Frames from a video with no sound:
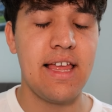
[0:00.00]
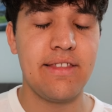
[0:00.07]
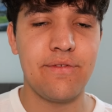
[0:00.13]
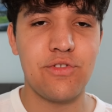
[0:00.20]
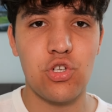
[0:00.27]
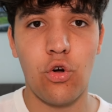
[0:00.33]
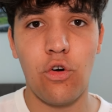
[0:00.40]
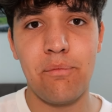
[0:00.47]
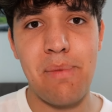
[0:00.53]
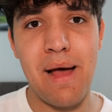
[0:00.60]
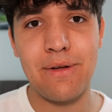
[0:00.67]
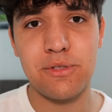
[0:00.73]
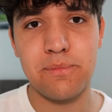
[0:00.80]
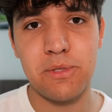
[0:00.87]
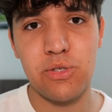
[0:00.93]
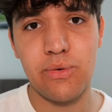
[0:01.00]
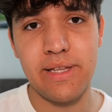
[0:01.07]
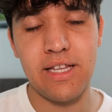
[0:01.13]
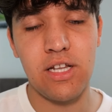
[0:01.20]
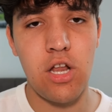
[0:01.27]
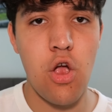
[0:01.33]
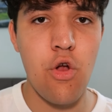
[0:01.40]
they've sort of bounced
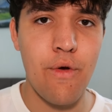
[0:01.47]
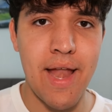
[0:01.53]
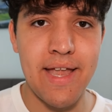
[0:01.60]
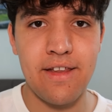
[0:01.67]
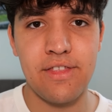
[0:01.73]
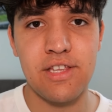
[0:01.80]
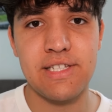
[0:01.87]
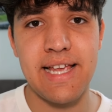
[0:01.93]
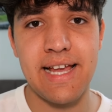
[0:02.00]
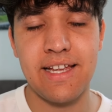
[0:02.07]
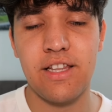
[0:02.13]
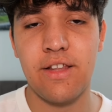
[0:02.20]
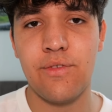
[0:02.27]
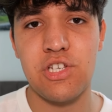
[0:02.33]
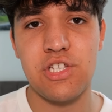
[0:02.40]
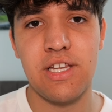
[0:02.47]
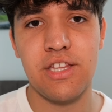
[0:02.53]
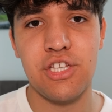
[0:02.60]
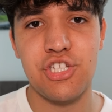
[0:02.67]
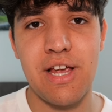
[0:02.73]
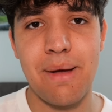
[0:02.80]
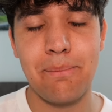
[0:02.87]
between the lower end of the second division in
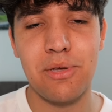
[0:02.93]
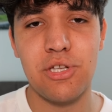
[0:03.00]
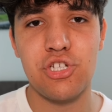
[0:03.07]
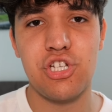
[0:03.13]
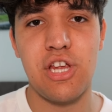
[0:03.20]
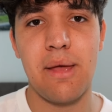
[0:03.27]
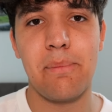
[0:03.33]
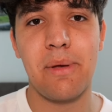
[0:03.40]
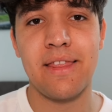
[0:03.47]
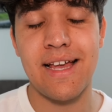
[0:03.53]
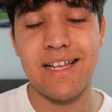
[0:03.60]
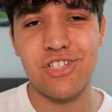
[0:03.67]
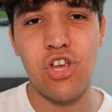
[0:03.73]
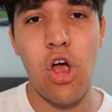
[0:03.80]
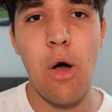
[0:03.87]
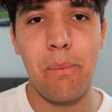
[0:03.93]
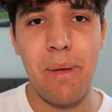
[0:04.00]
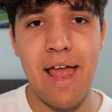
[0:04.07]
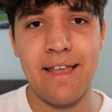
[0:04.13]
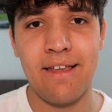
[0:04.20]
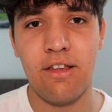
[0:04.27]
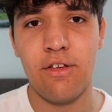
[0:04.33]
the Championship and that top
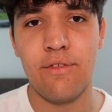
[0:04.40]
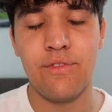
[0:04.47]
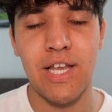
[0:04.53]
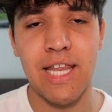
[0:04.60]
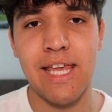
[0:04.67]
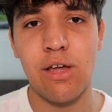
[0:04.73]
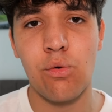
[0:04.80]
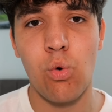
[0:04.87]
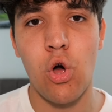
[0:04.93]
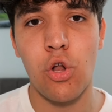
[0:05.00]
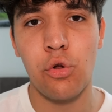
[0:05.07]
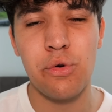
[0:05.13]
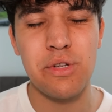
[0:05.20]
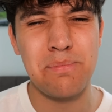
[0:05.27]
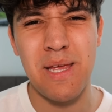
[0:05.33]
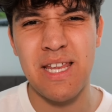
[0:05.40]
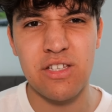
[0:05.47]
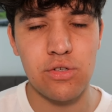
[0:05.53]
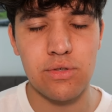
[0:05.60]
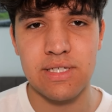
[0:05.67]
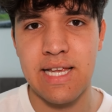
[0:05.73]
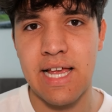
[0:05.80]
end of League One, always being
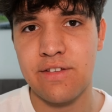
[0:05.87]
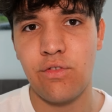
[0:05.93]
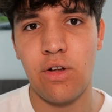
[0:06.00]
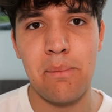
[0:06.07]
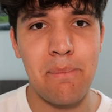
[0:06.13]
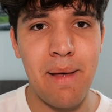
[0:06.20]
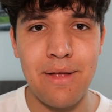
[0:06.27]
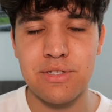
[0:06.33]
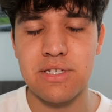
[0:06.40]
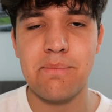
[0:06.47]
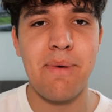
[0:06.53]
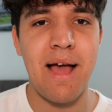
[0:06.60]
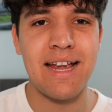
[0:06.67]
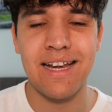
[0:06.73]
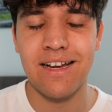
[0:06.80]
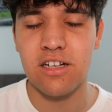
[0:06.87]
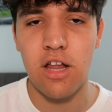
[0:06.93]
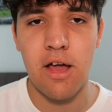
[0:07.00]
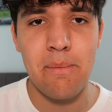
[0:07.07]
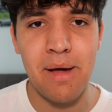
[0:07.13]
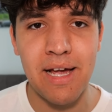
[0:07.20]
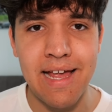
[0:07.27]
successful in bouncing back and
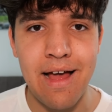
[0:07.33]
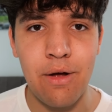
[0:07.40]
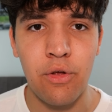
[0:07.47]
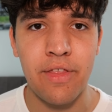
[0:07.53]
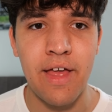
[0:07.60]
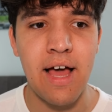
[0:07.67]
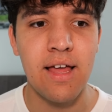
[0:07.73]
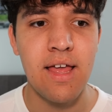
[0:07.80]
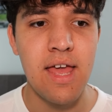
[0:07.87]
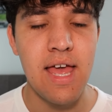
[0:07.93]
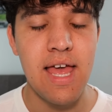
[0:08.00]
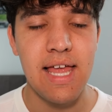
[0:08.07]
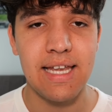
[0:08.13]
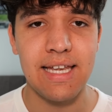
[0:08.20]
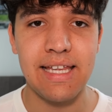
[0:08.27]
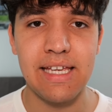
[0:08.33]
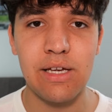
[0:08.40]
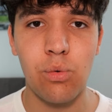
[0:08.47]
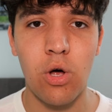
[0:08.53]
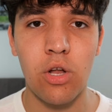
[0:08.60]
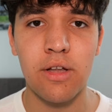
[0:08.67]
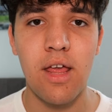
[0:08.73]
climbing back out of that
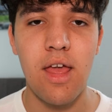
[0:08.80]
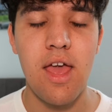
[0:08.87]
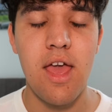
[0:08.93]
League One.